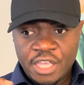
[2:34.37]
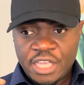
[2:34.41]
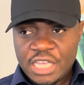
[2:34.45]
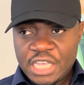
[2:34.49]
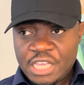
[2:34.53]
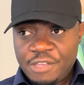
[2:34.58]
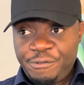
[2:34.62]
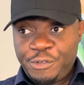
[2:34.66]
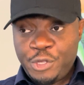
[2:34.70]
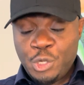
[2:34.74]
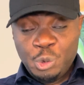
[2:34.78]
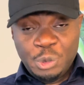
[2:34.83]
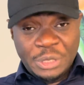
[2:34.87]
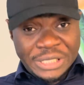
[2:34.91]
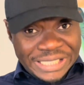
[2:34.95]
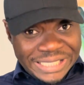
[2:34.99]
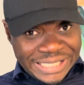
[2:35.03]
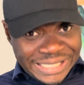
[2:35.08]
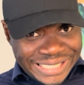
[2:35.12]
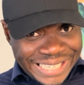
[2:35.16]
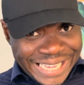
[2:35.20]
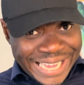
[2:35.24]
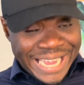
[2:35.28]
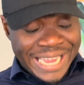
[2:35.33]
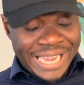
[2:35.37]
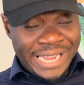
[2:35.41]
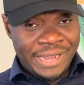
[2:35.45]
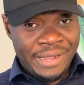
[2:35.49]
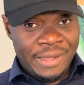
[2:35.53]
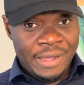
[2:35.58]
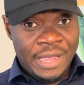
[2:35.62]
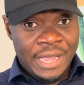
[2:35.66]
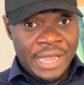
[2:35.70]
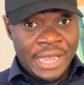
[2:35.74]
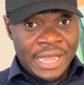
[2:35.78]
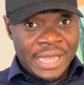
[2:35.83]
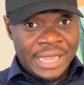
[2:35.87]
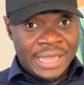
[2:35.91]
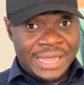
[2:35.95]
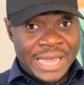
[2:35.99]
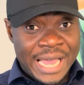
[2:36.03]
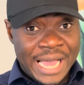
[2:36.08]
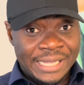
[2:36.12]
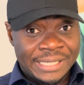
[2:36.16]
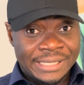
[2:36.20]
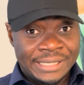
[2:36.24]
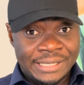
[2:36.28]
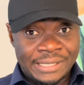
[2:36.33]
If you see
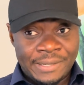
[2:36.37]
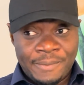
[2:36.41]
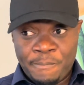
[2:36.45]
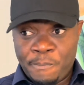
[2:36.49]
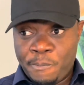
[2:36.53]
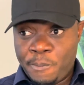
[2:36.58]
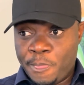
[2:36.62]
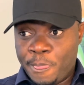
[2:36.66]
that